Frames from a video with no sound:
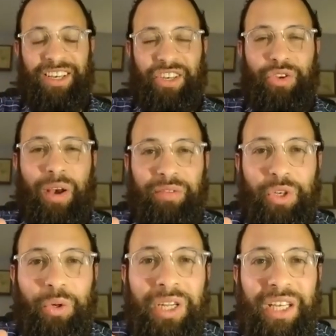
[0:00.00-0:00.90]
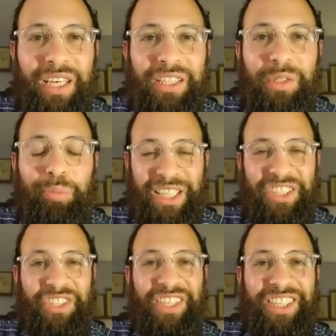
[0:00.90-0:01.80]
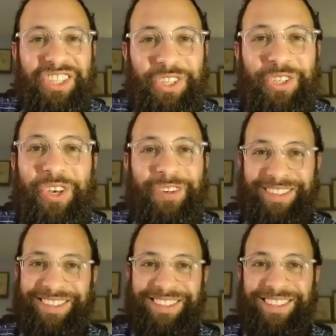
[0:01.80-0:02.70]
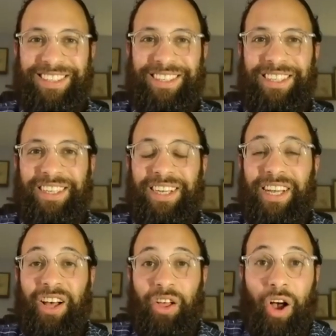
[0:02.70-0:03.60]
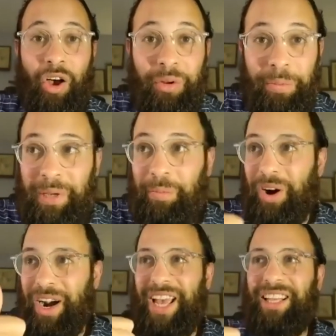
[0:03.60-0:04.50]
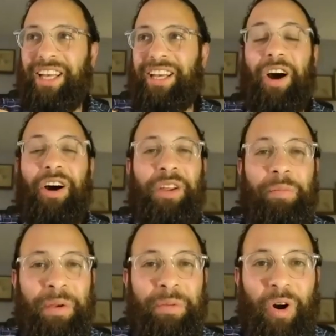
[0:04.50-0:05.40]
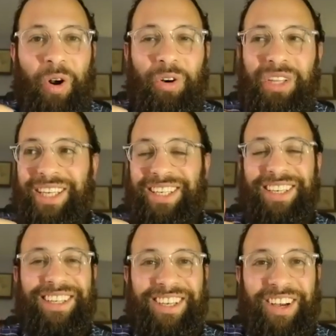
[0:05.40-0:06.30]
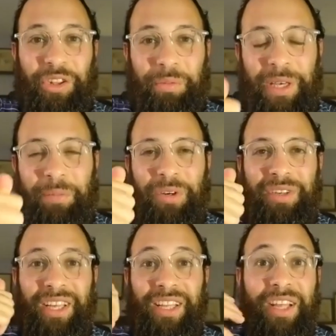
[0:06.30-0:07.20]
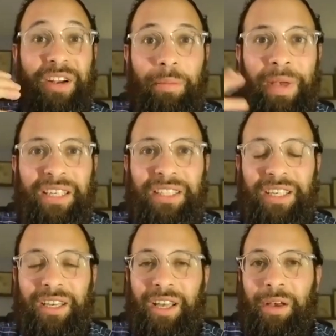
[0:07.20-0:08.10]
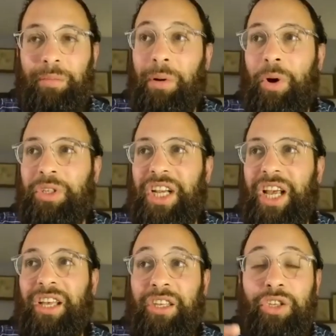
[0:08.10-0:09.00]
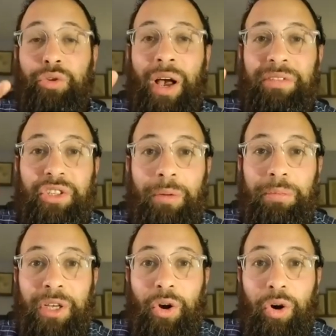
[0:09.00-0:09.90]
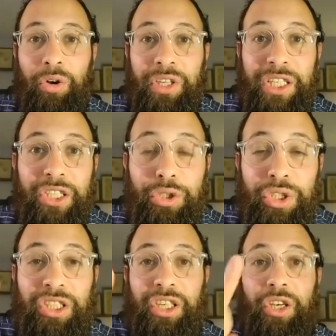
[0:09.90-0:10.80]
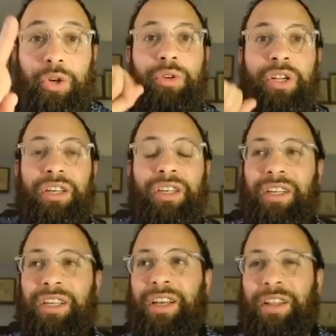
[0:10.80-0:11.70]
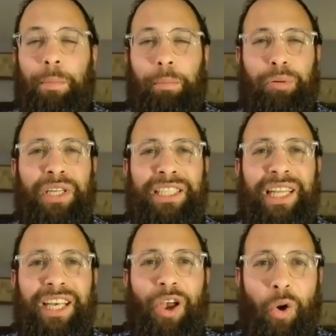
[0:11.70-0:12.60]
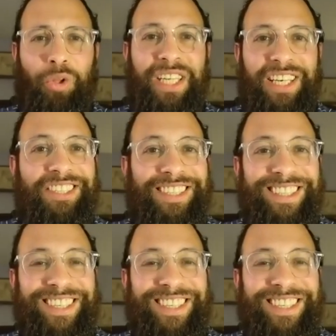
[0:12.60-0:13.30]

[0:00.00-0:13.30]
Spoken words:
You have a unique specialness to you. Other people are heilig. Other people are holy. The other people, they're amazing. But Moshe, you have something called the Kedushas HaKahuna, the priestly holiness.